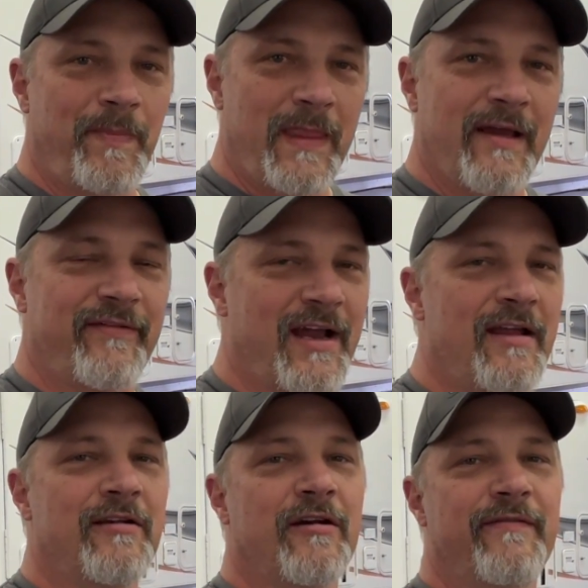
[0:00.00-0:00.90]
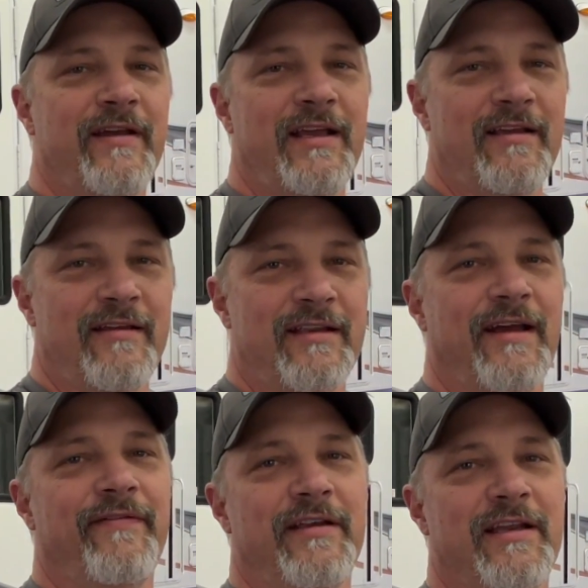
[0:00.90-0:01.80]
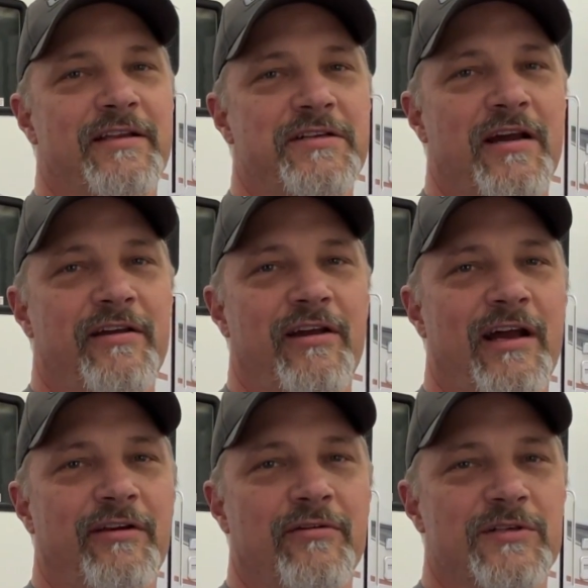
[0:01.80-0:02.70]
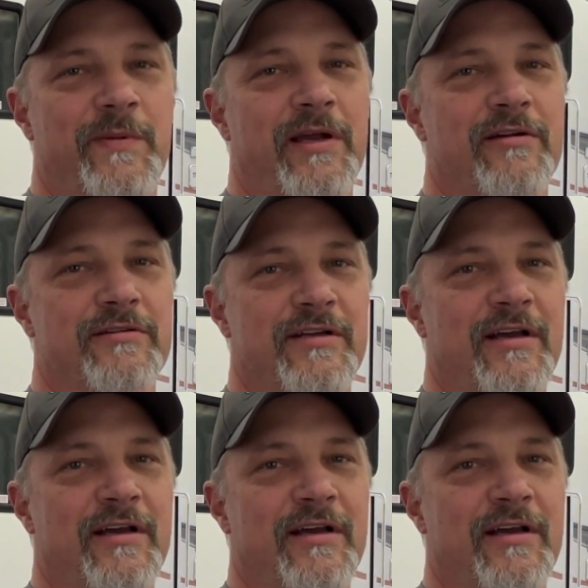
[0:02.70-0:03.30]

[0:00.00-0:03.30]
if you got an RV, you definitely need to check your outdoor speakers